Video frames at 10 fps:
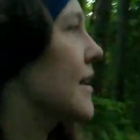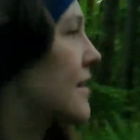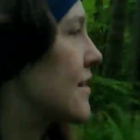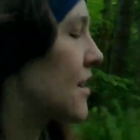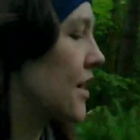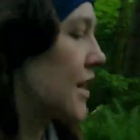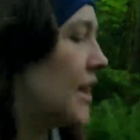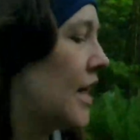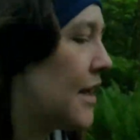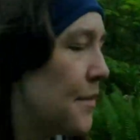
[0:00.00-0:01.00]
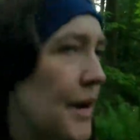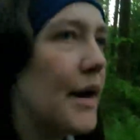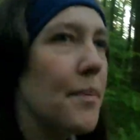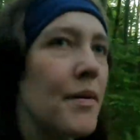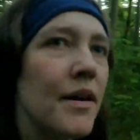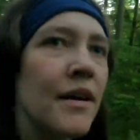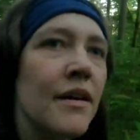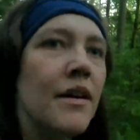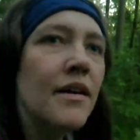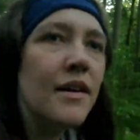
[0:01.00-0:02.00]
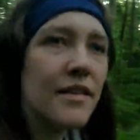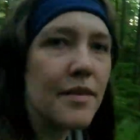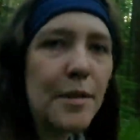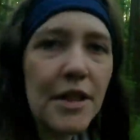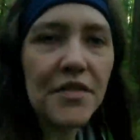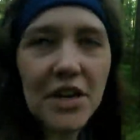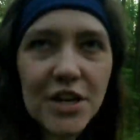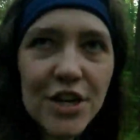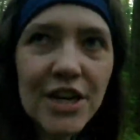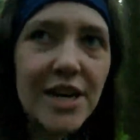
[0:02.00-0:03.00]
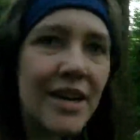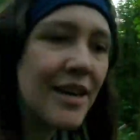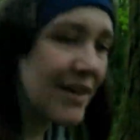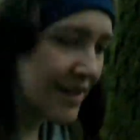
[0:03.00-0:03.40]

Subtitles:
gotta start climbing up some elevation.